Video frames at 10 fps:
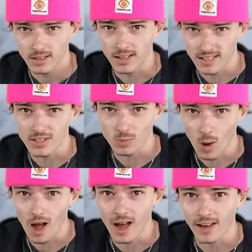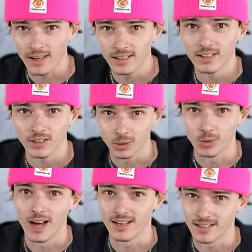This is why you
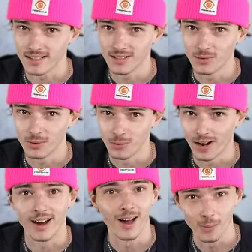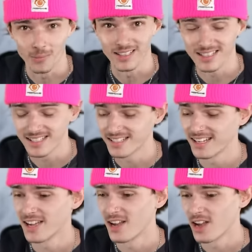guys wear helmets.
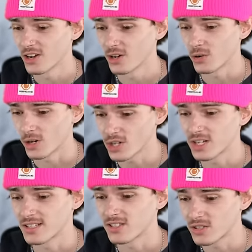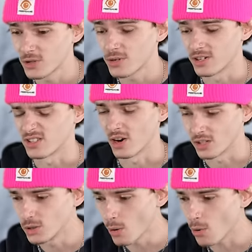Christian Scooters, are you